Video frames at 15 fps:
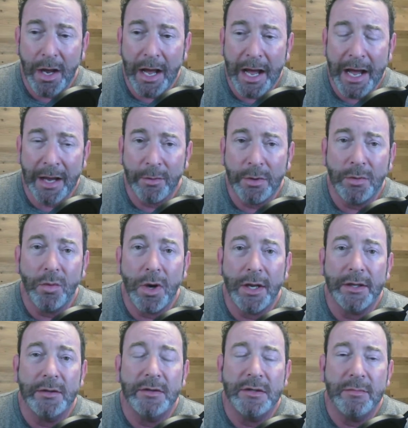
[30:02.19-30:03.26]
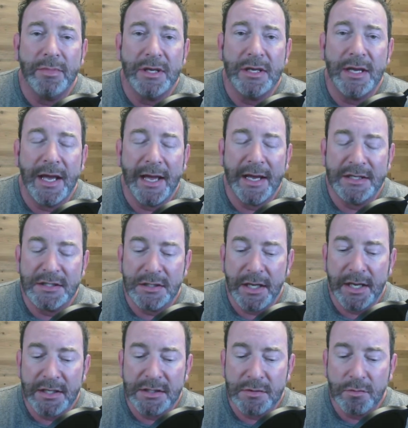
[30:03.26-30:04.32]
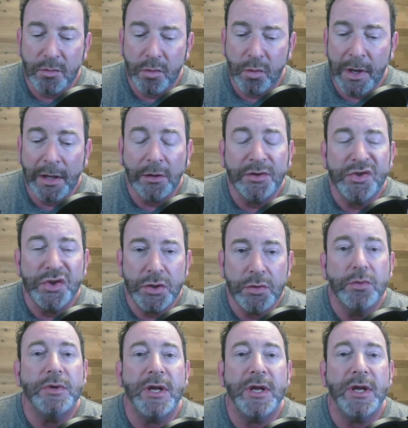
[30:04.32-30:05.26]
I would want you to be as well tuned